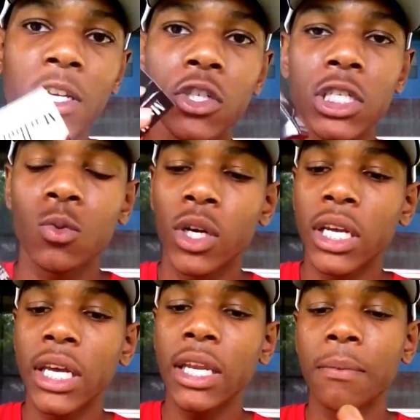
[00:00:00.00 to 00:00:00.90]
and you just want
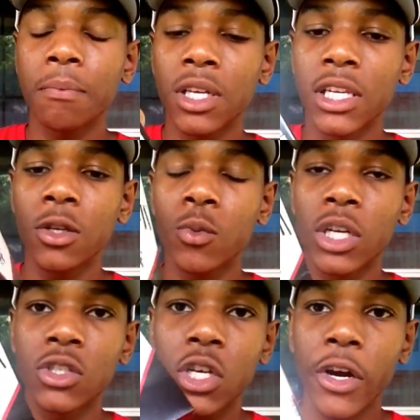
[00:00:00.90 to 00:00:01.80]
to hit it, and then you
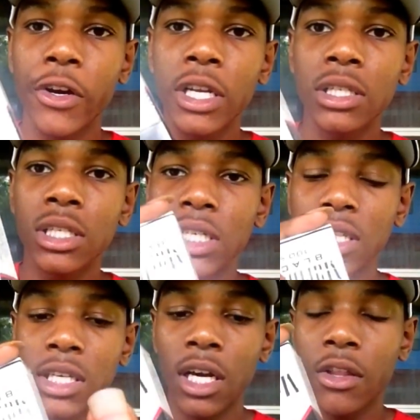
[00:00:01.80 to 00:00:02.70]
want to turn it to
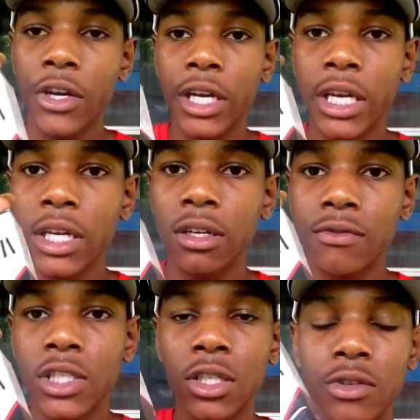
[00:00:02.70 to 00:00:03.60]
get the other end of
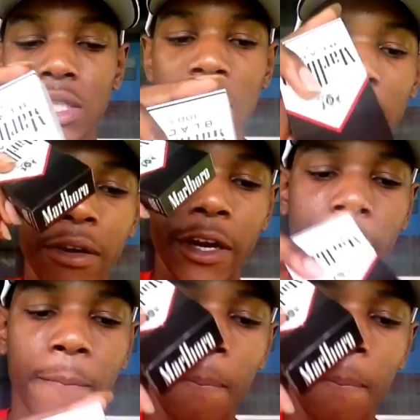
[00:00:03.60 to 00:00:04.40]
cigarettes down there,